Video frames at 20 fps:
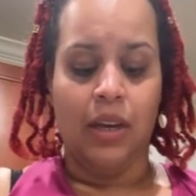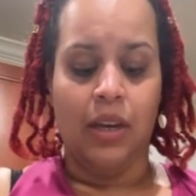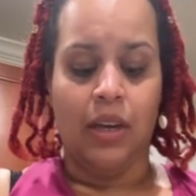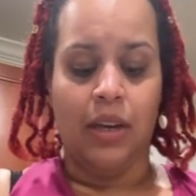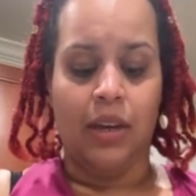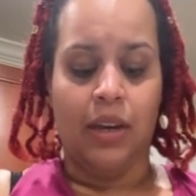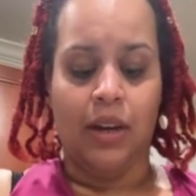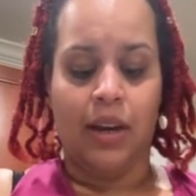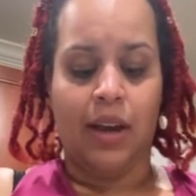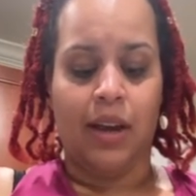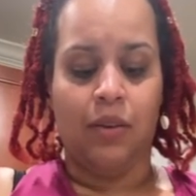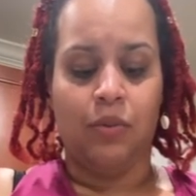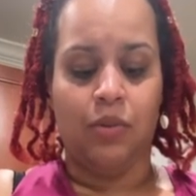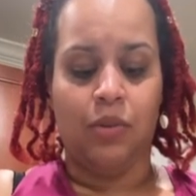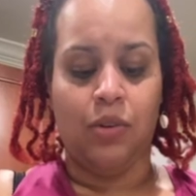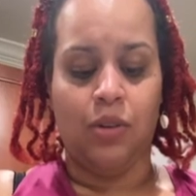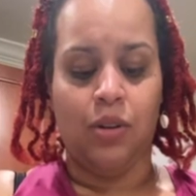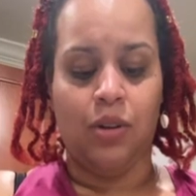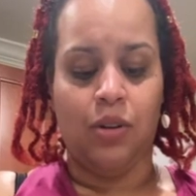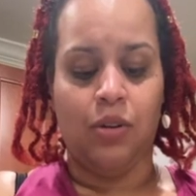And I will
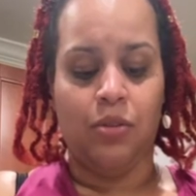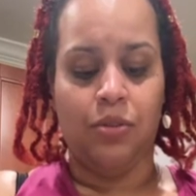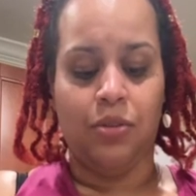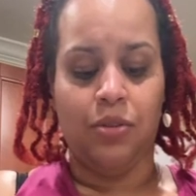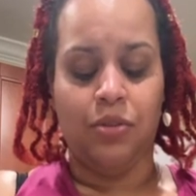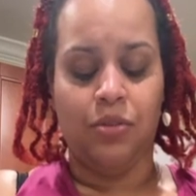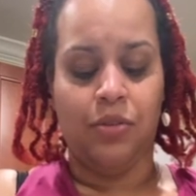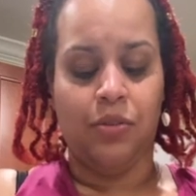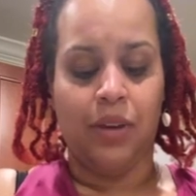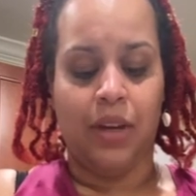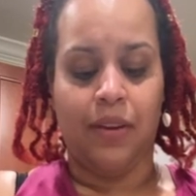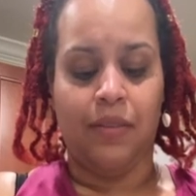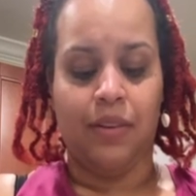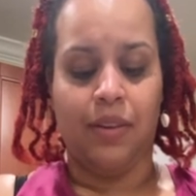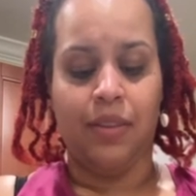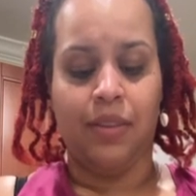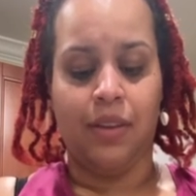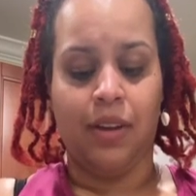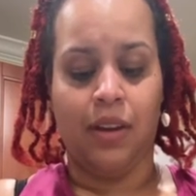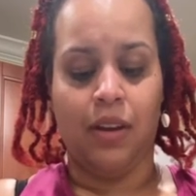go through
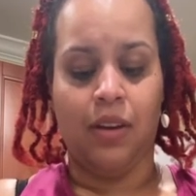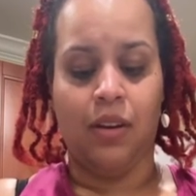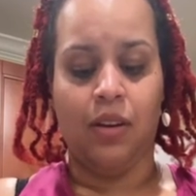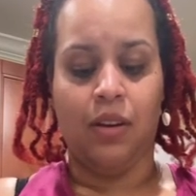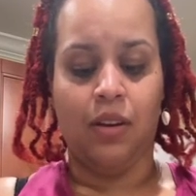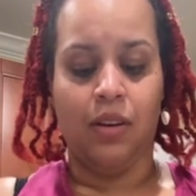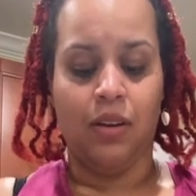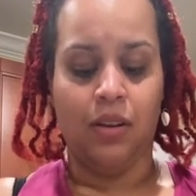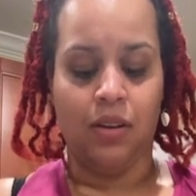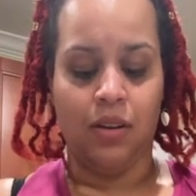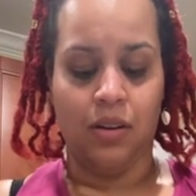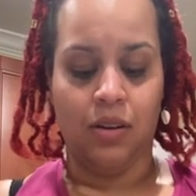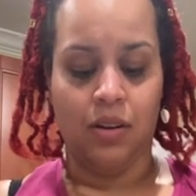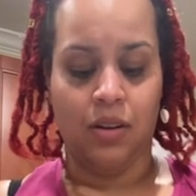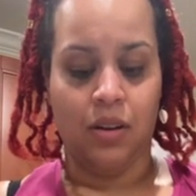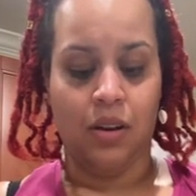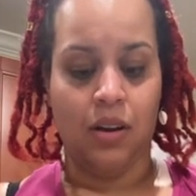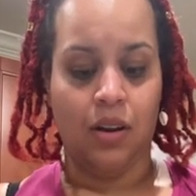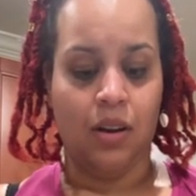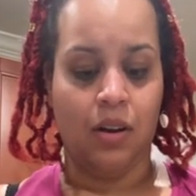everything
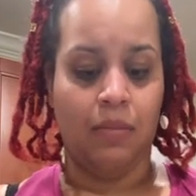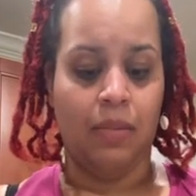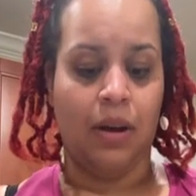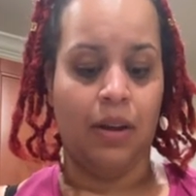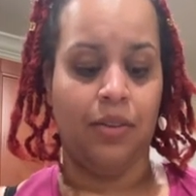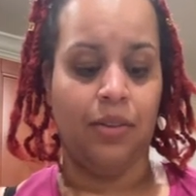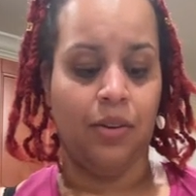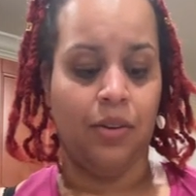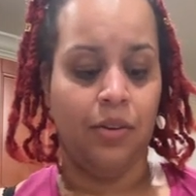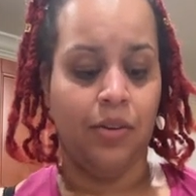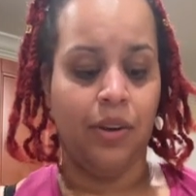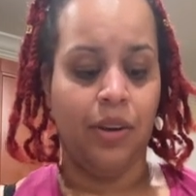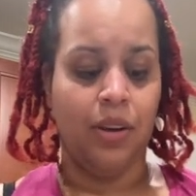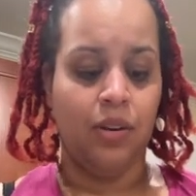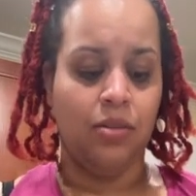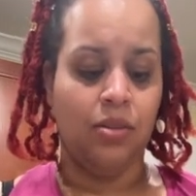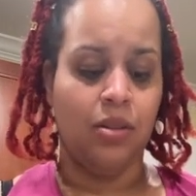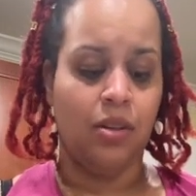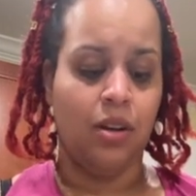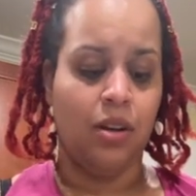about the Creole
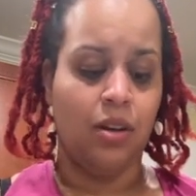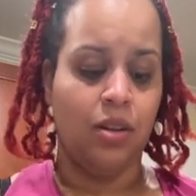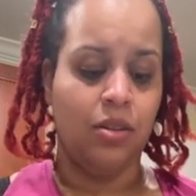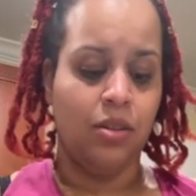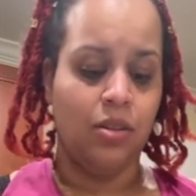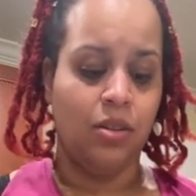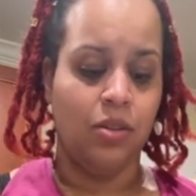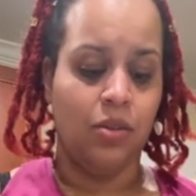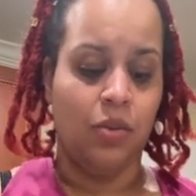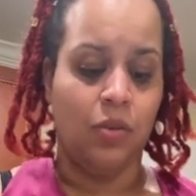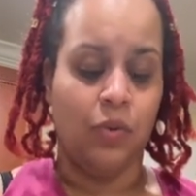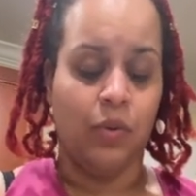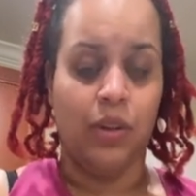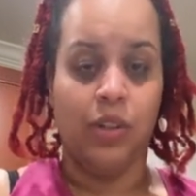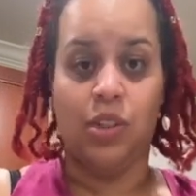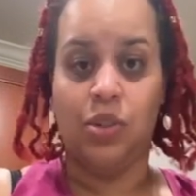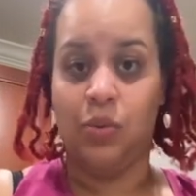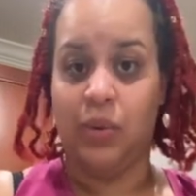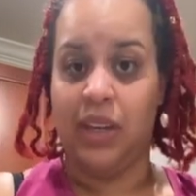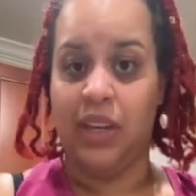sauce
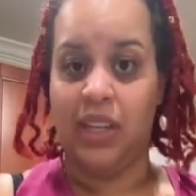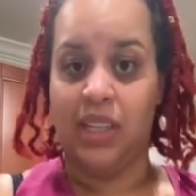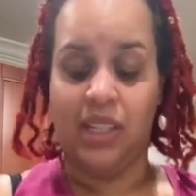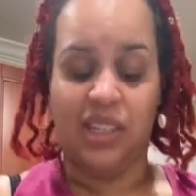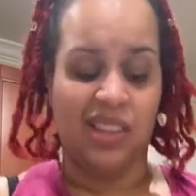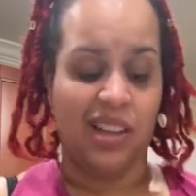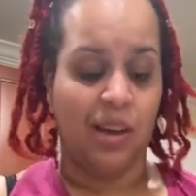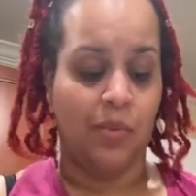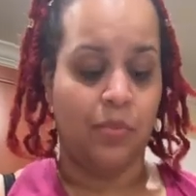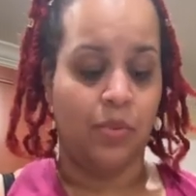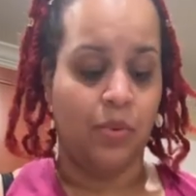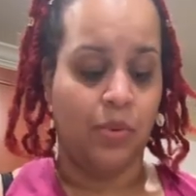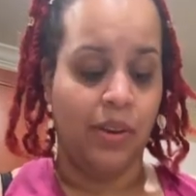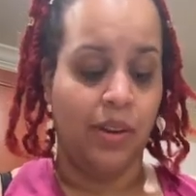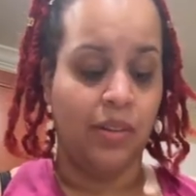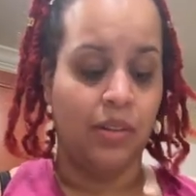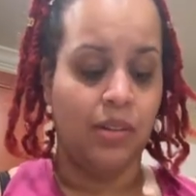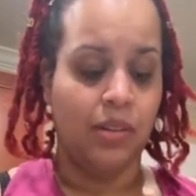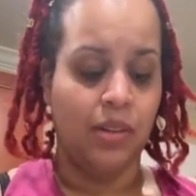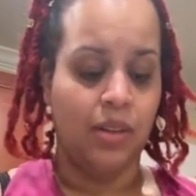once we get to that point.
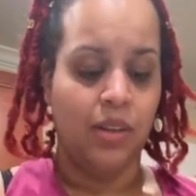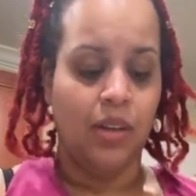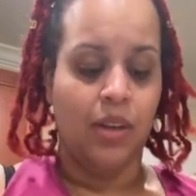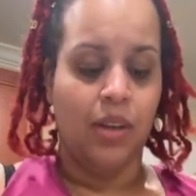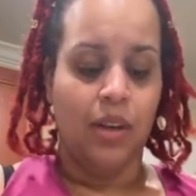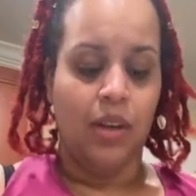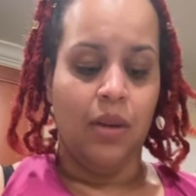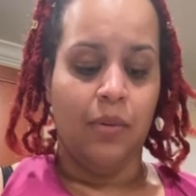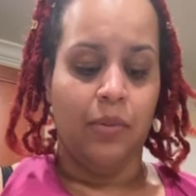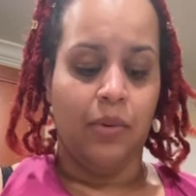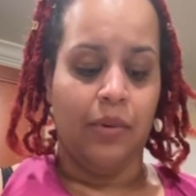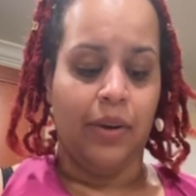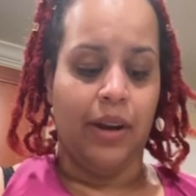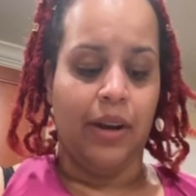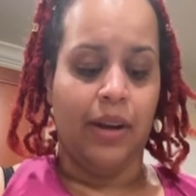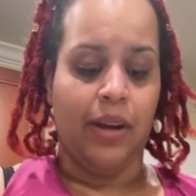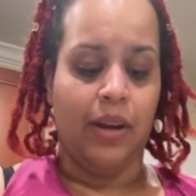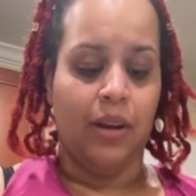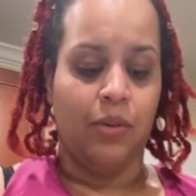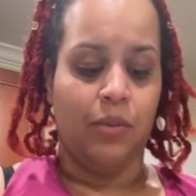But right
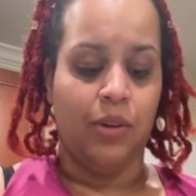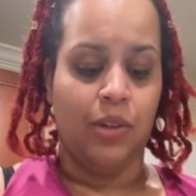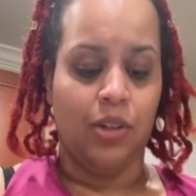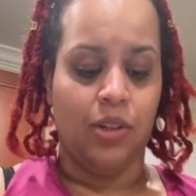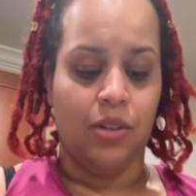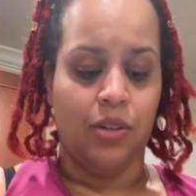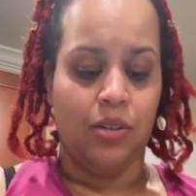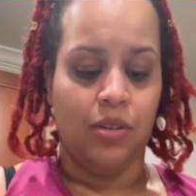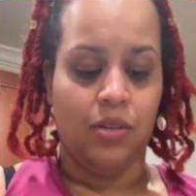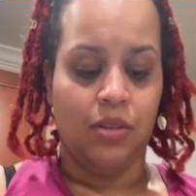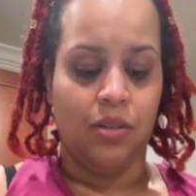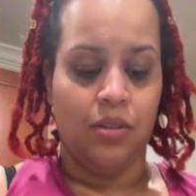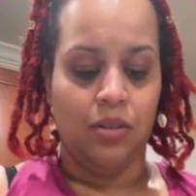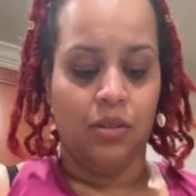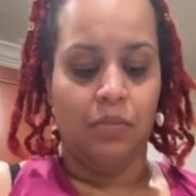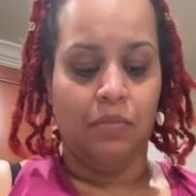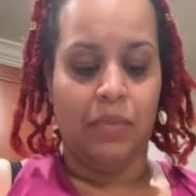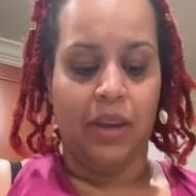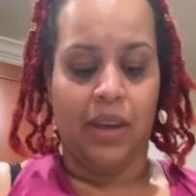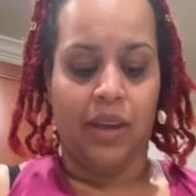now we're just
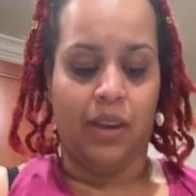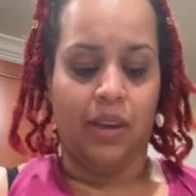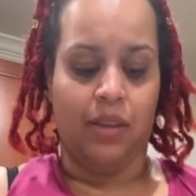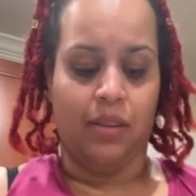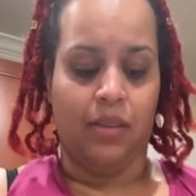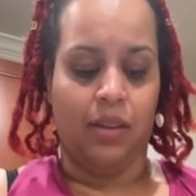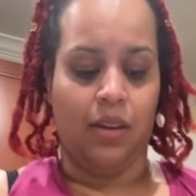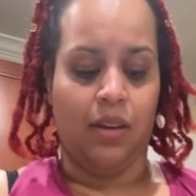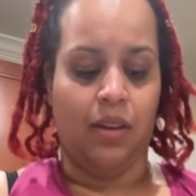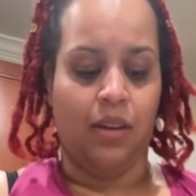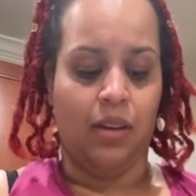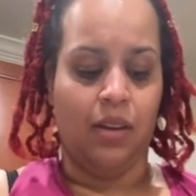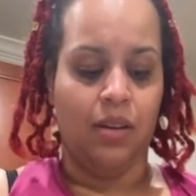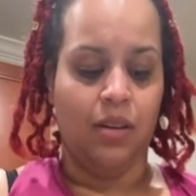making the